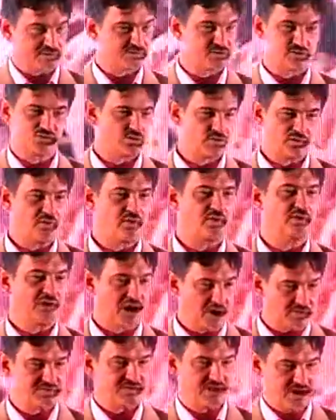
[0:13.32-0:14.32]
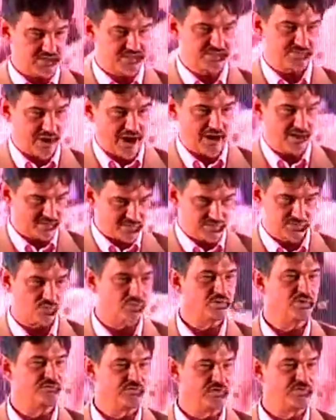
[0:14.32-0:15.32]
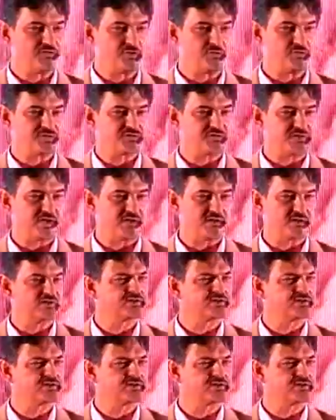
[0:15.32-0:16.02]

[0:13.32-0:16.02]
He says, no, now it's X minus 50%.